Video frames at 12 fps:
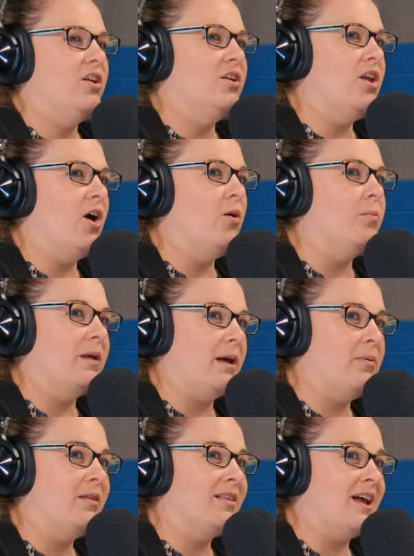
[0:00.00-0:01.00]
No, but I
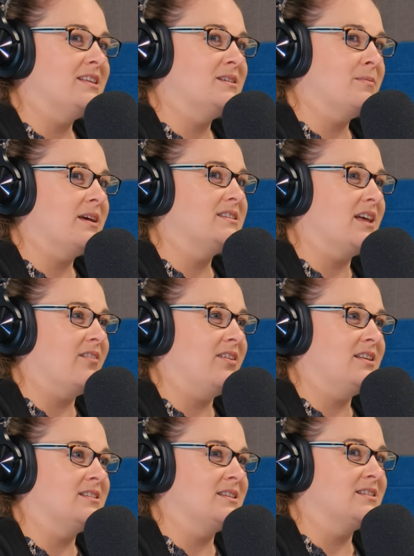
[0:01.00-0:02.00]
put lines in my
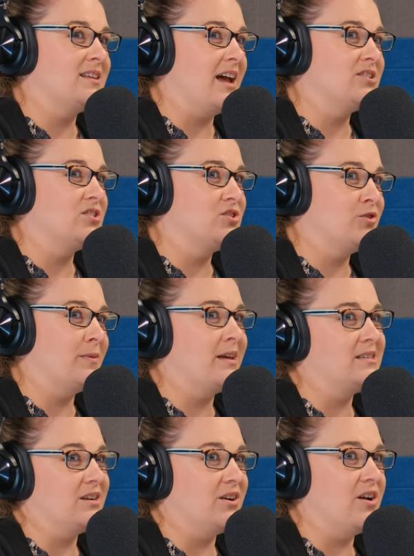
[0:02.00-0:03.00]
sevens and slashes through my
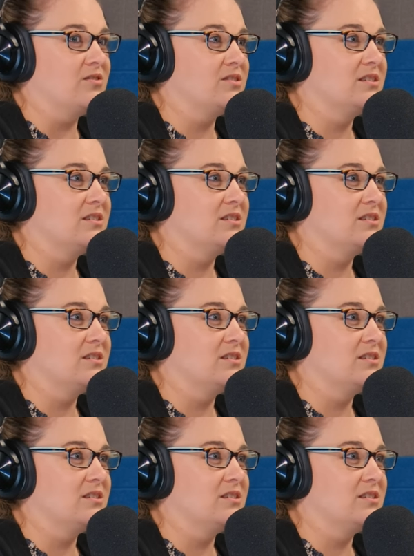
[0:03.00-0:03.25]
zeros.